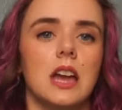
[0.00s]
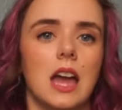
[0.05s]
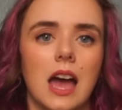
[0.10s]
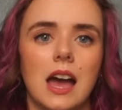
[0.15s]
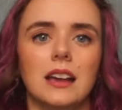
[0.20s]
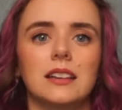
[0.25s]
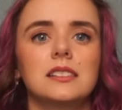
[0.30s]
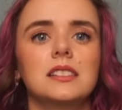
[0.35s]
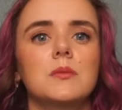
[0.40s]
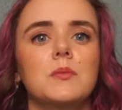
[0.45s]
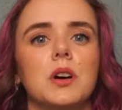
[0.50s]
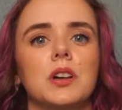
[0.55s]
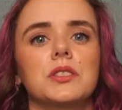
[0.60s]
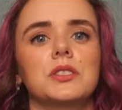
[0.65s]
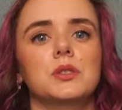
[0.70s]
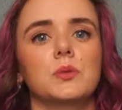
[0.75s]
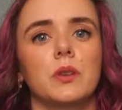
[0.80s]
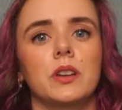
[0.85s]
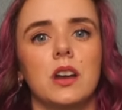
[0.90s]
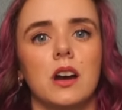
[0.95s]
As the
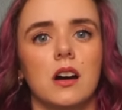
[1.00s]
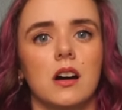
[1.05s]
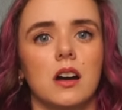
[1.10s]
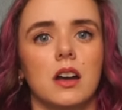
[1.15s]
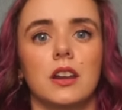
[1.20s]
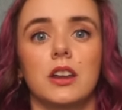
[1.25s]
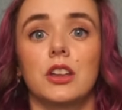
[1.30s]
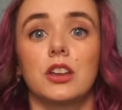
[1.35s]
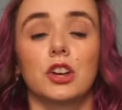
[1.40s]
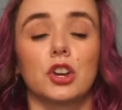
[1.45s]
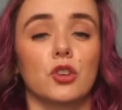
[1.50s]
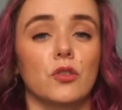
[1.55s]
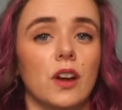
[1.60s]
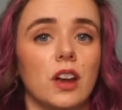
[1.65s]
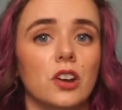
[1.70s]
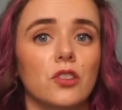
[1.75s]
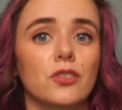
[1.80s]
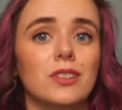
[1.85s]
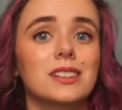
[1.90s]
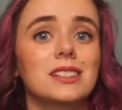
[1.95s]
months went on,
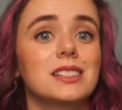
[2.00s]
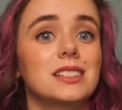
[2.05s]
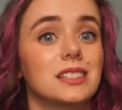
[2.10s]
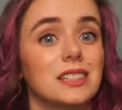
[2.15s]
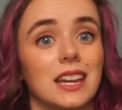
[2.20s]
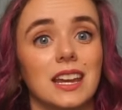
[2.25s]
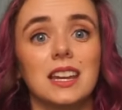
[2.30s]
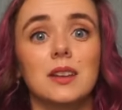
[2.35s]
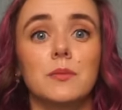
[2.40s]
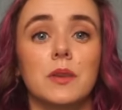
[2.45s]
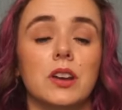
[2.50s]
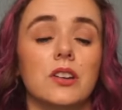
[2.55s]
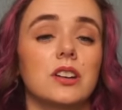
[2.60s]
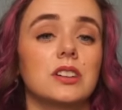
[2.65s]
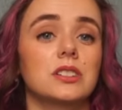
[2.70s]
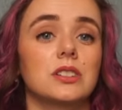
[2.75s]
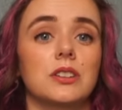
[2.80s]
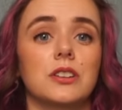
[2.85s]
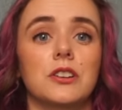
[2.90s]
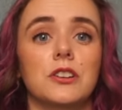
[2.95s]
Gregory stayed
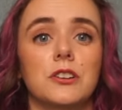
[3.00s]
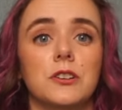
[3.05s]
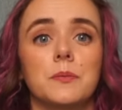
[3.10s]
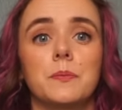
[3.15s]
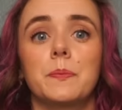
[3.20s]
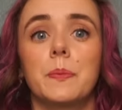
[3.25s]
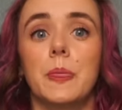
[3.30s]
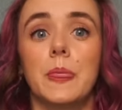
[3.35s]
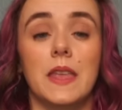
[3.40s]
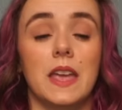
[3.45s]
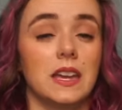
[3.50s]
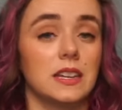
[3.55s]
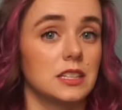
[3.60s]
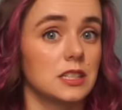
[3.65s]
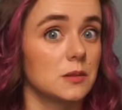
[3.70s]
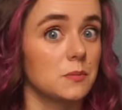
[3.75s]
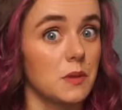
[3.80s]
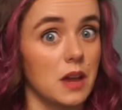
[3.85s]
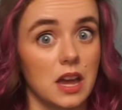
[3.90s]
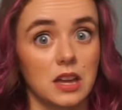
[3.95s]
married to her,
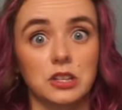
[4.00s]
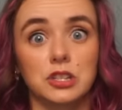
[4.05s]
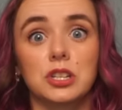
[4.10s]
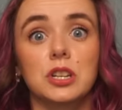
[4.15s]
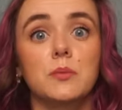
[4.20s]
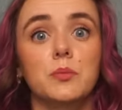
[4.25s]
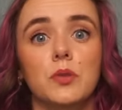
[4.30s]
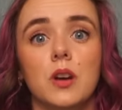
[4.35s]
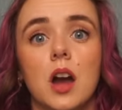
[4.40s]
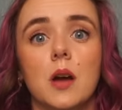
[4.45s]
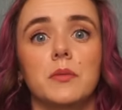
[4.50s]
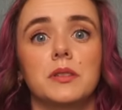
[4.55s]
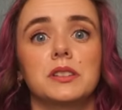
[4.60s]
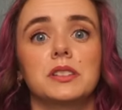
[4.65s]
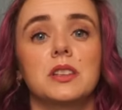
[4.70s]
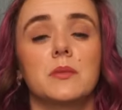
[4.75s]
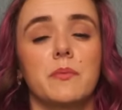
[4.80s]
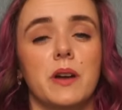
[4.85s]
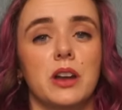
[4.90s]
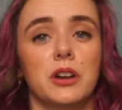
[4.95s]
and as she
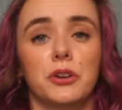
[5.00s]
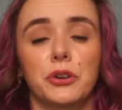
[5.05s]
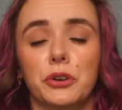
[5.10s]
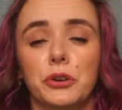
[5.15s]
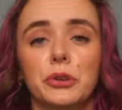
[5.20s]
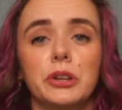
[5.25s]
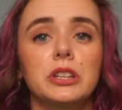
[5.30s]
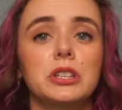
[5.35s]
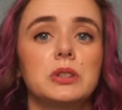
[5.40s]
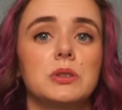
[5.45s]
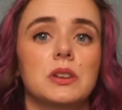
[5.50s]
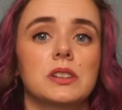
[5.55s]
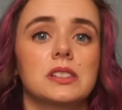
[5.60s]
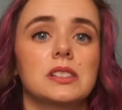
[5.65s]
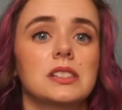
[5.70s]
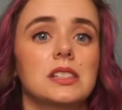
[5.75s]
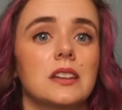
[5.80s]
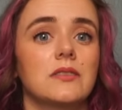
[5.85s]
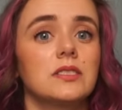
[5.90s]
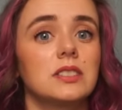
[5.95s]
promised, by early two
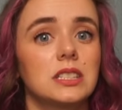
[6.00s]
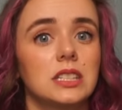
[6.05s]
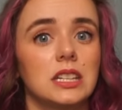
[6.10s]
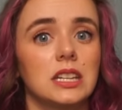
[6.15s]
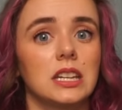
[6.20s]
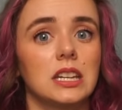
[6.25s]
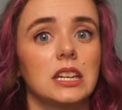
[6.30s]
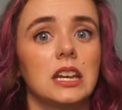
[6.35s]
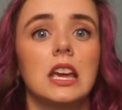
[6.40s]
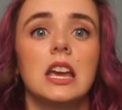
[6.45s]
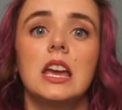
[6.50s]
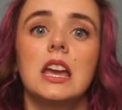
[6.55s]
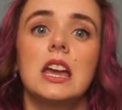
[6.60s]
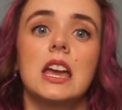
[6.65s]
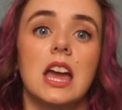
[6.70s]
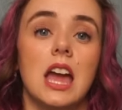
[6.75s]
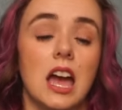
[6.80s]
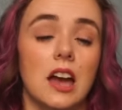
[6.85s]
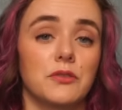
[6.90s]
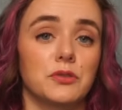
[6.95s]
thousand seventeen,
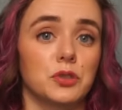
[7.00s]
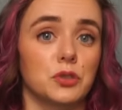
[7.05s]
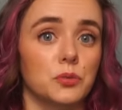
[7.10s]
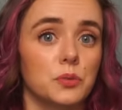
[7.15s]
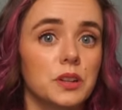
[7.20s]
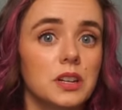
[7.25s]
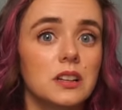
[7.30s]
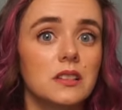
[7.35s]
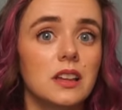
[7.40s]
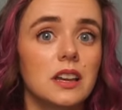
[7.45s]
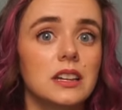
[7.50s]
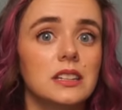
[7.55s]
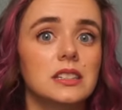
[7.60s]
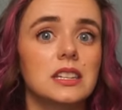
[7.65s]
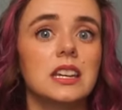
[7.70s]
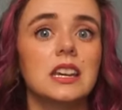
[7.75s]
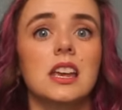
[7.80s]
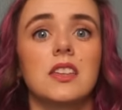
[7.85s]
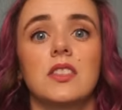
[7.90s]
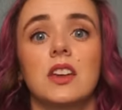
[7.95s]
after
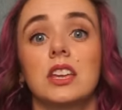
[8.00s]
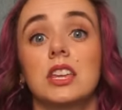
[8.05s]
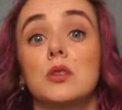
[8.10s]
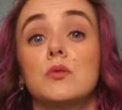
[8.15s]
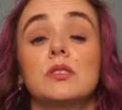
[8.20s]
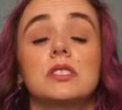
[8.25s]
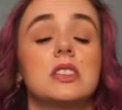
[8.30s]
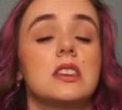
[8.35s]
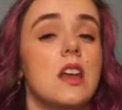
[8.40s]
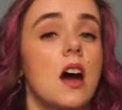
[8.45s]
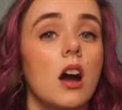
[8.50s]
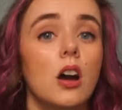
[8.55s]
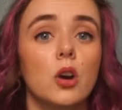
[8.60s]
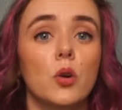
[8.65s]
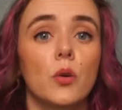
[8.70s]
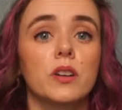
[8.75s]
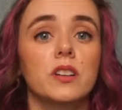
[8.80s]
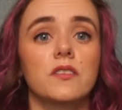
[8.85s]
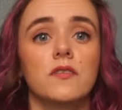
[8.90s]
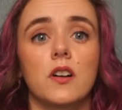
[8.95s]
realizing that he was not
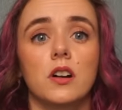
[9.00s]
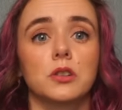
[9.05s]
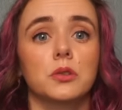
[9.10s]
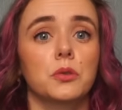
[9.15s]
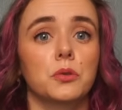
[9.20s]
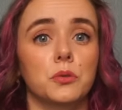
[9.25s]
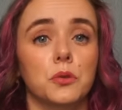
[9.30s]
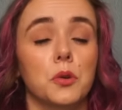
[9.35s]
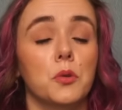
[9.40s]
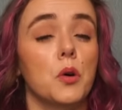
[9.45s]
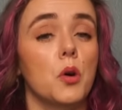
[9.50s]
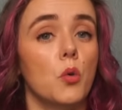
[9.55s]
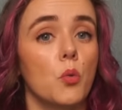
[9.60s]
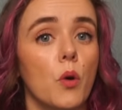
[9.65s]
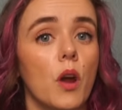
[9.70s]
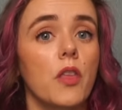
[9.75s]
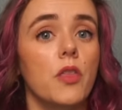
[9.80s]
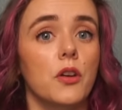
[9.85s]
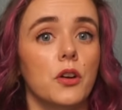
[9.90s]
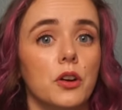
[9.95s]
going to follow through
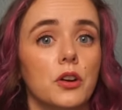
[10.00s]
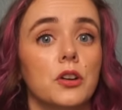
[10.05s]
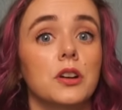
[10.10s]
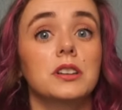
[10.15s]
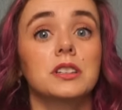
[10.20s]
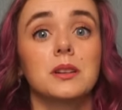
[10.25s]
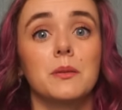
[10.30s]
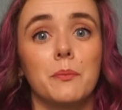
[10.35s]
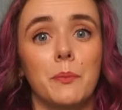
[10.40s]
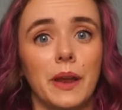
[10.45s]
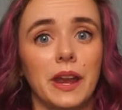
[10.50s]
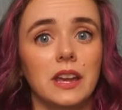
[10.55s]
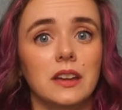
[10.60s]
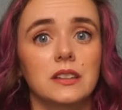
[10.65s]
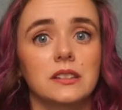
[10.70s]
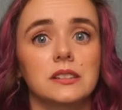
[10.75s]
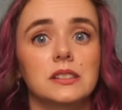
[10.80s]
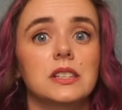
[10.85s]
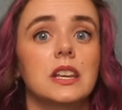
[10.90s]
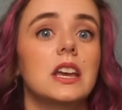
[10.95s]
with her
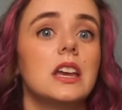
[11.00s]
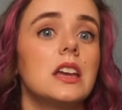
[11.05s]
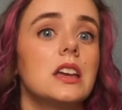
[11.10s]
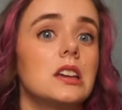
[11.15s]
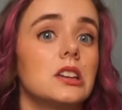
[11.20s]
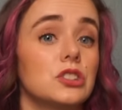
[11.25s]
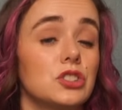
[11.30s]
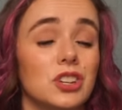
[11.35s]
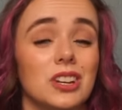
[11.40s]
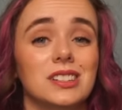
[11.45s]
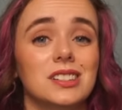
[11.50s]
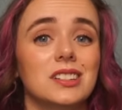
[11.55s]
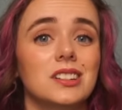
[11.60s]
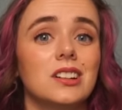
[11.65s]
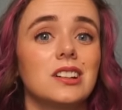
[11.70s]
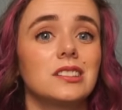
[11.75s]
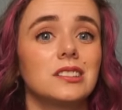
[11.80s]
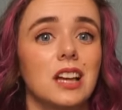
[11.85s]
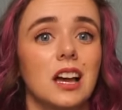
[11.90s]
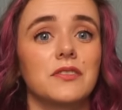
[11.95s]
demands,
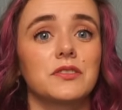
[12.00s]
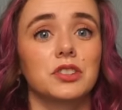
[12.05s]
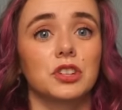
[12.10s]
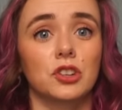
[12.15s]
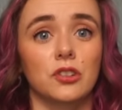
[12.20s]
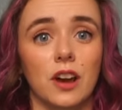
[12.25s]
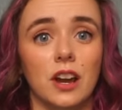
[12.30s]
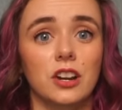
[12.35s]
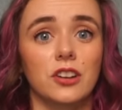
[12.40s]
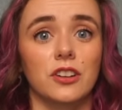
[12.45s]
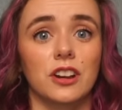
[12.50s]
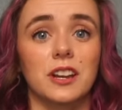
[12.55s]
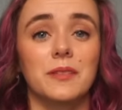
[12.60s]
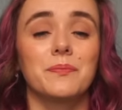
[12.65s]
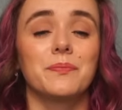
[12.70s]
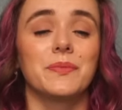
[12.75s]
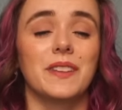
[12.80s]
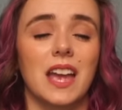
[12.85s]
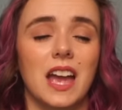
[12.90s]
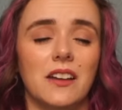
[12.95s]
Jessica left Gregory
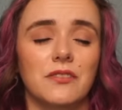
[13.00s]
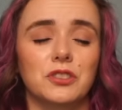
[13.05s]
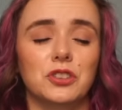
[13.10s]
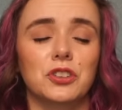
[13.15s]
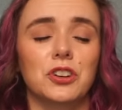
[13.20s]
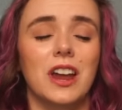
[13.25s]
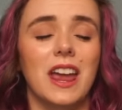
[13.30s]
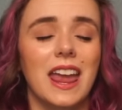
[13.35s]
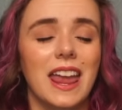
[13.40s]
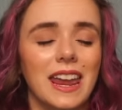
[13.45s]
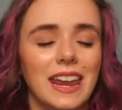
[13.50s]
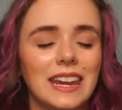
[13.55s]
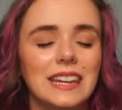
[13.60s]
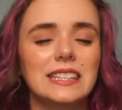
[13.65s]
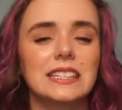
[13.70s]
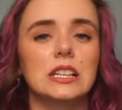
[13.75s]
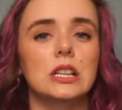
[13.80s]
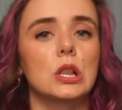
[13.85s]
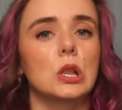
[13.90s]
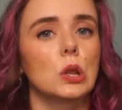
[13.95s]
after
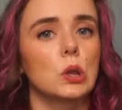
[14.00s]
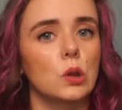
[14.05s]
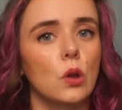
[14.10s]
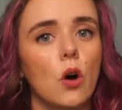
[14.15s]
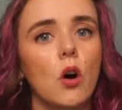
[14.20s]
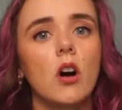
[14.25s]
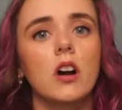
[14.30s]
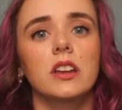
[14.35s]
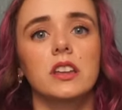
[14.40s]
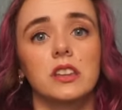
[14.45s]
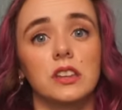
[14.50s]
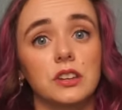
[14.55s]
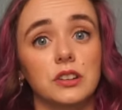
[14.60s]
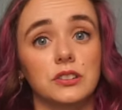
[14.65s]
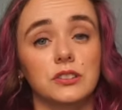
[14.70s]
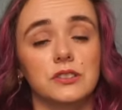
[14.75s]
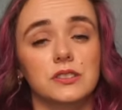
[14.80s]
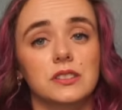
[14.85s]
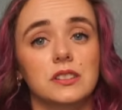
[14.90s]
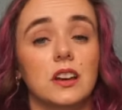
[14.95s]
eight long
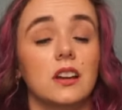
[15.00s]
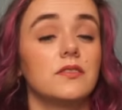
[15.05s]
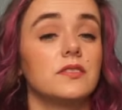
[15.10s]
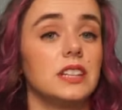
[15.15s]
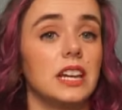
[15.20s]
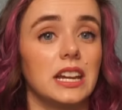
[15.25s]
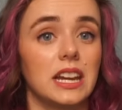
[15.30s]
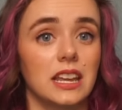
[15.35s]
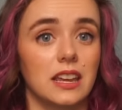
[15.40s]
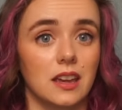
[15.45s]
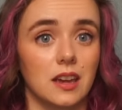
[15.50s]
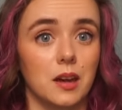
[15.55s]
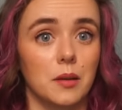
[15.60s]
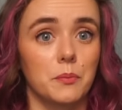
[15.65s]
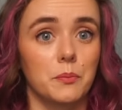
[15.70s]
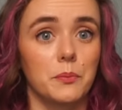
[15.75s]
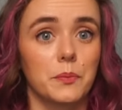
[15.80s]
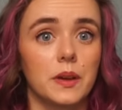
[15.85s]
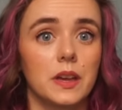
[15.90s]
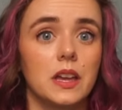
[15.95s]
years of dating
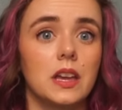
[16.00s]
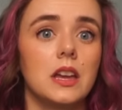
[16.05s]
him.